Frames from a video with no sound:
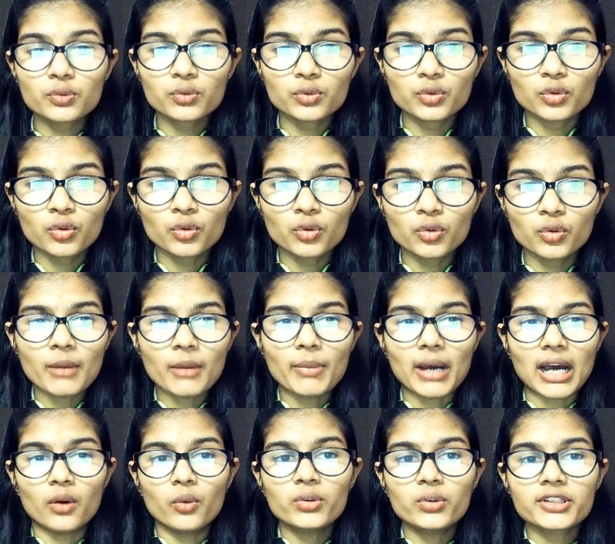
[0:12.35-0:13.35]
to know
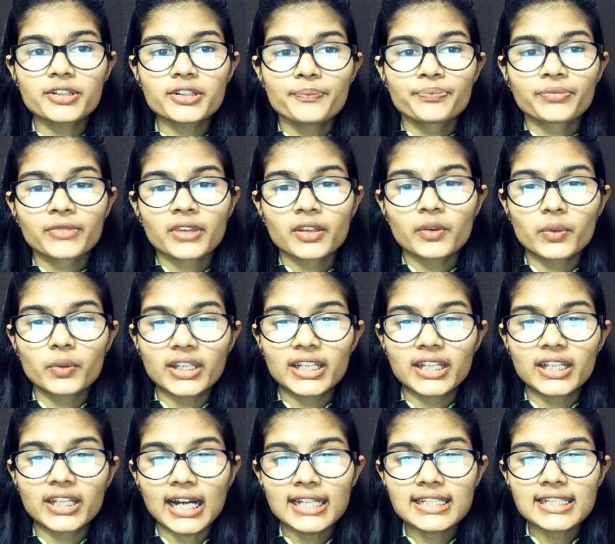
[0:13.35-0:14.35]
about
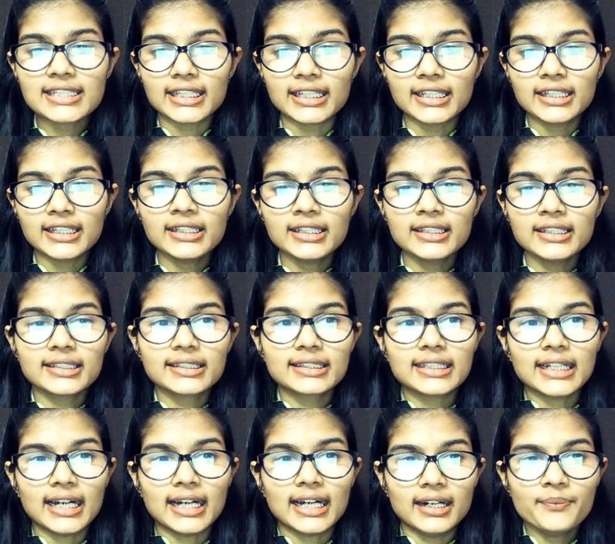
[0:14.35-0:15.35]
regarding
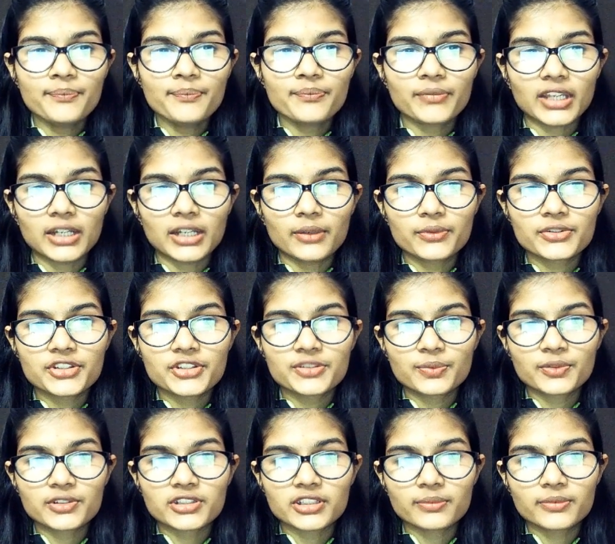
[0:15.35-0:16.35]
the, I would
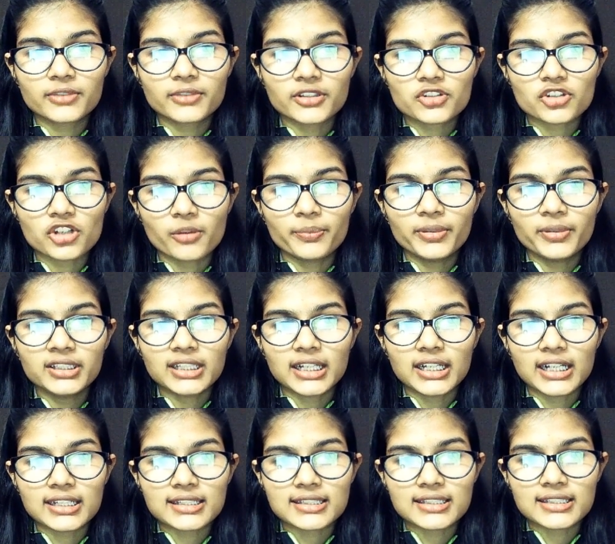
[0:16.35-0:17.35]
just put up the topic,
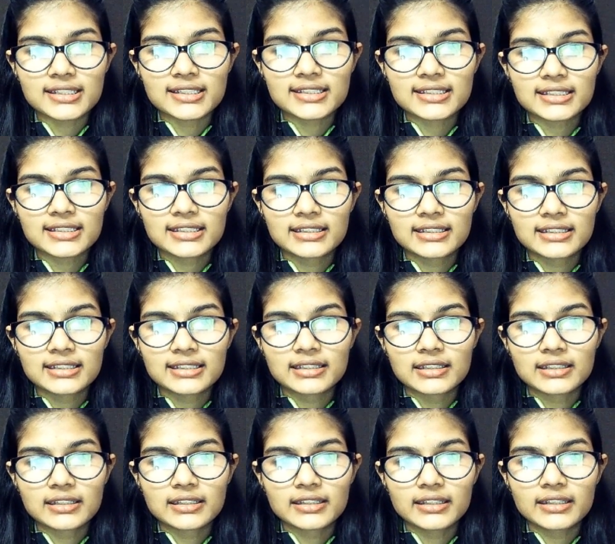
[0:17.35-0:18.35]
that is
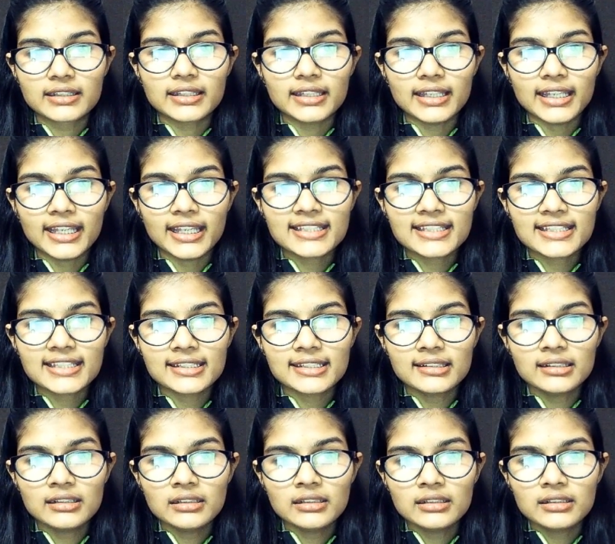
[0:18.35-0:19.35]

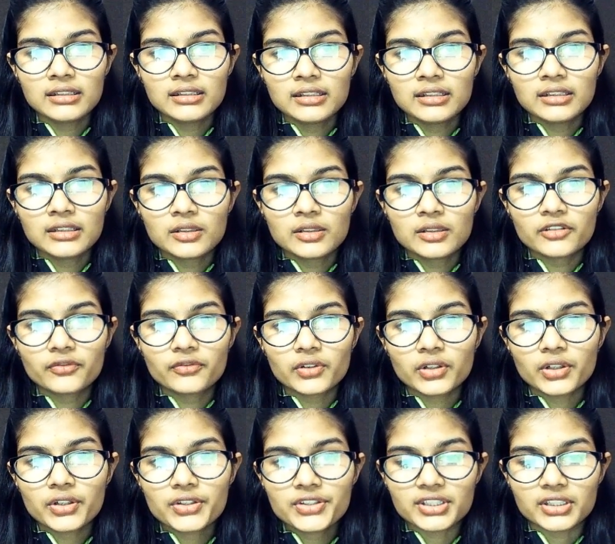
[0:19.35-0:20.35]
Excel
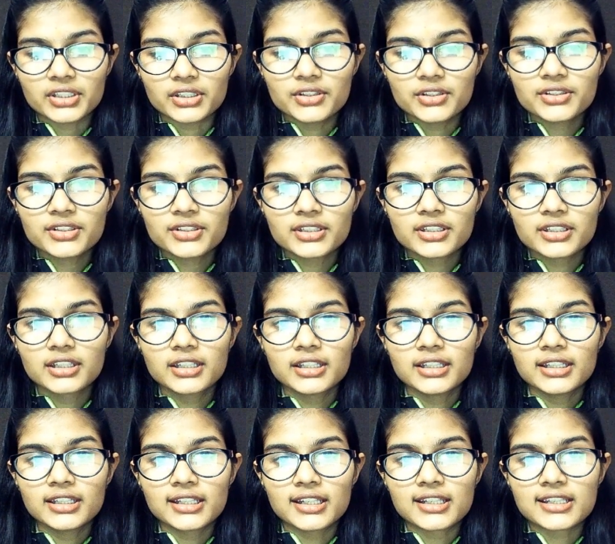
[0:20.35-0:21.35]
versus
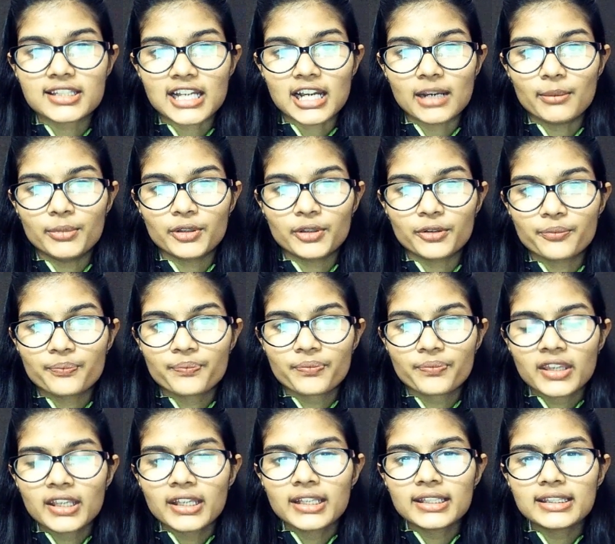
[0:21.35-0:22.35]
Tableau.
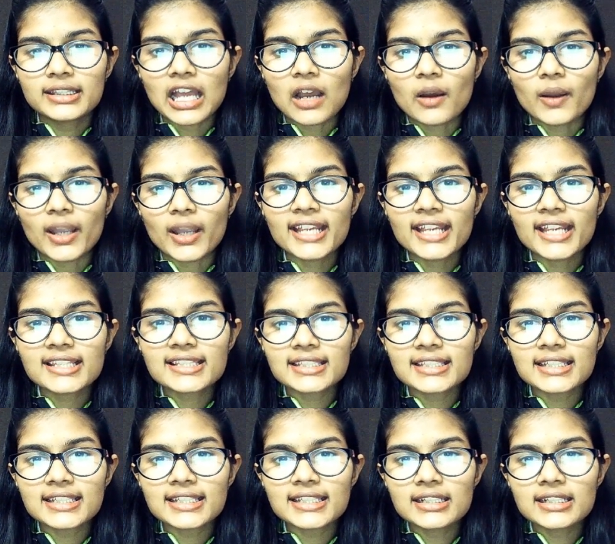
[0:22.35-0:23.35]
Now
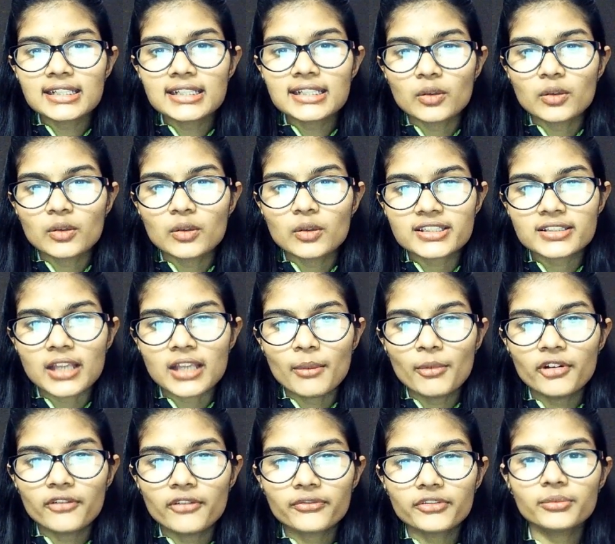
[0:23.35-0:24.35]
Excel, okay,
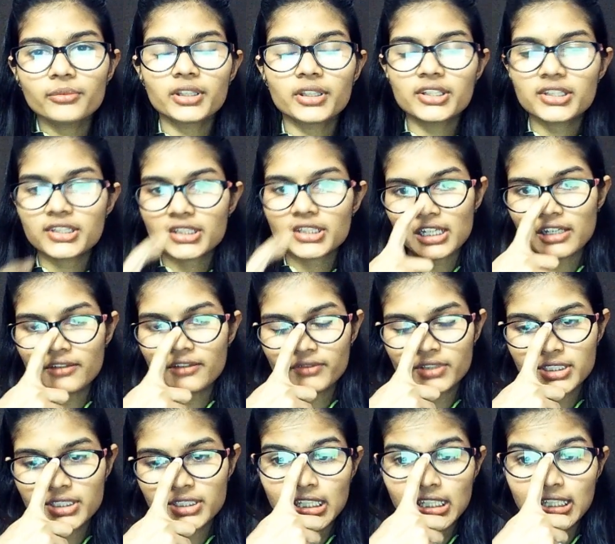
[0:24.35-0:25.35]
some of you must
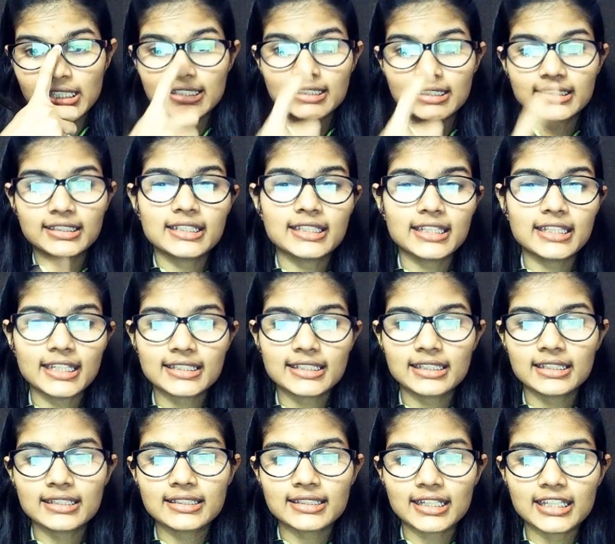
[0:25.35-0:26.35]
have this idea that
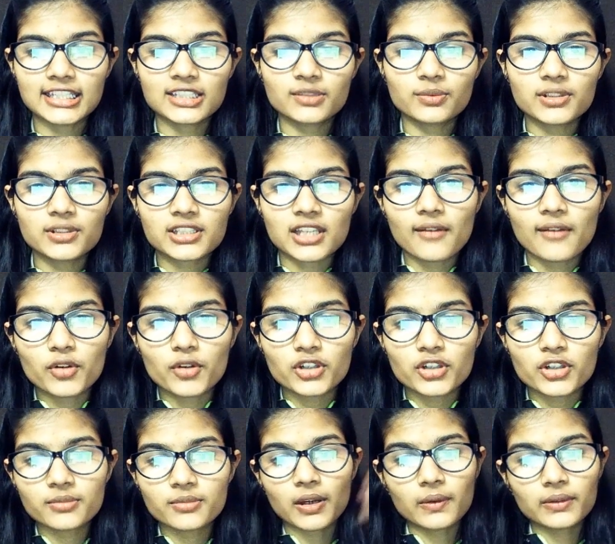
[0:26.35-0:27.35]
Excel is as well
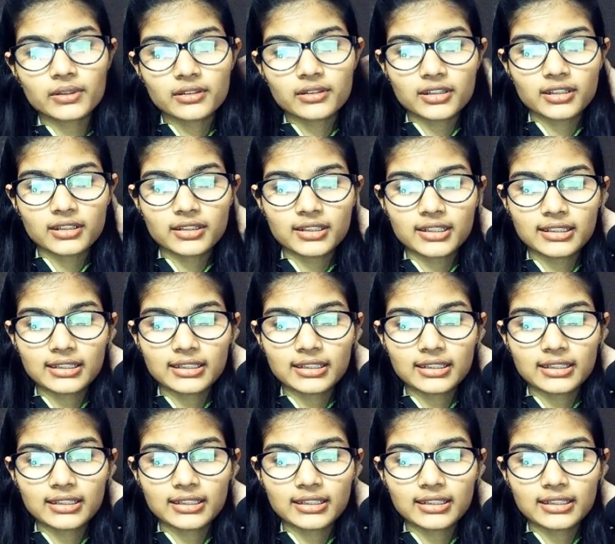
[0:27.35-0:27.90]
somewhat about